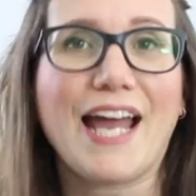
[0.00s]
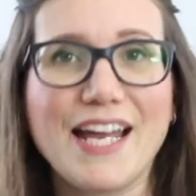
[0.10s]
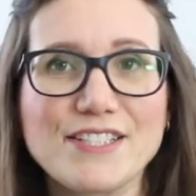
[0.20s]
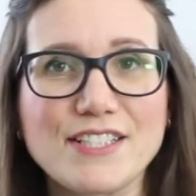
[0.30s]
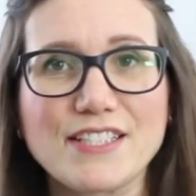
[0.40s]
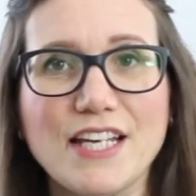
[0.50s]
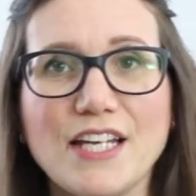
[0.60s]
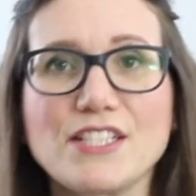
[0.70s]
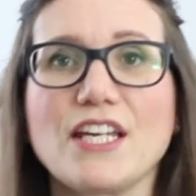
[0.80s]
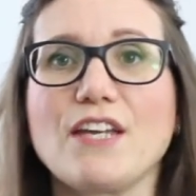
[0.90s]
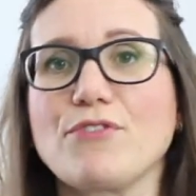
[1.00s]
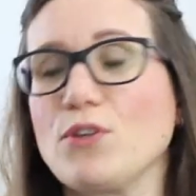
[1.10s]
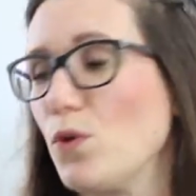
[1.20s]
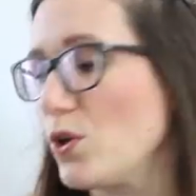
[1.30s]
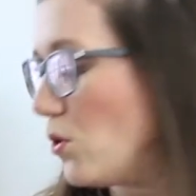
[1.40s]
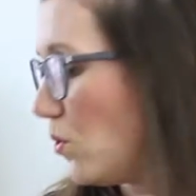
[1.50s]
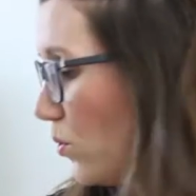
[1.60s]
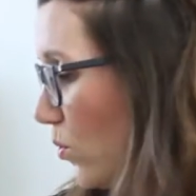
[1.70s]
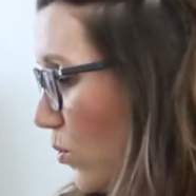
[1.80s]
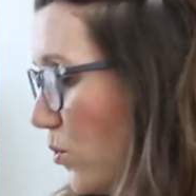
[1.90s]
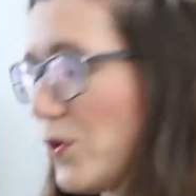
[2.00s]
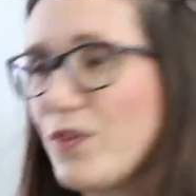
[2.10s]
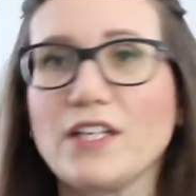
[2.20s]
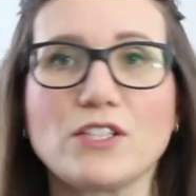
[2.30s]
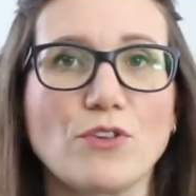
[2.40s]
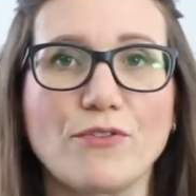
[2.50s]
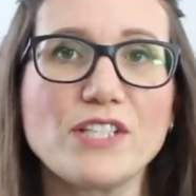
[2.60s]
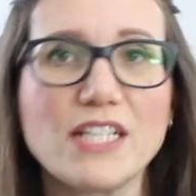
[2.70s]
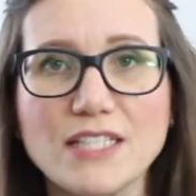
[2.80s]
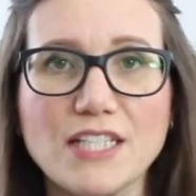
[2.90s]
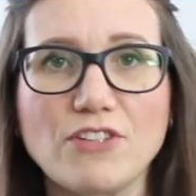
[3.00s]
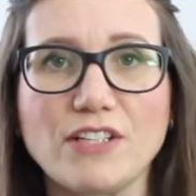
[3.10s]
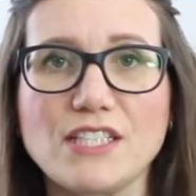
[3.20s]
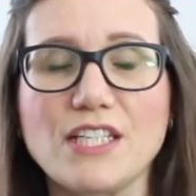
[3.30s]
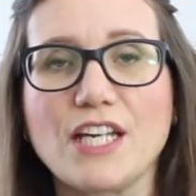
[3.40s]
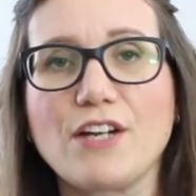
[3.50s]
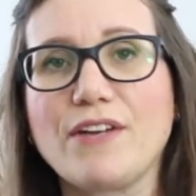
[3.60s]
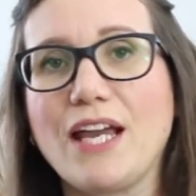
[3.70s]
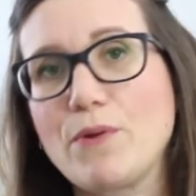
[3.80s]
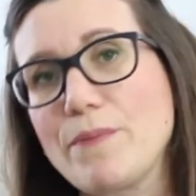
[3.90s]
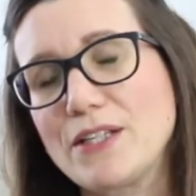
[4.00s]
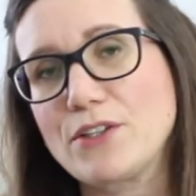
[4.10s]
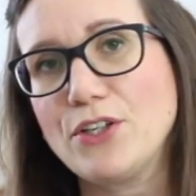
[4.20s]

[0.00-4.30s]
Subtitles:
As I said, if you want all the sort of nitty-gritty of how we made the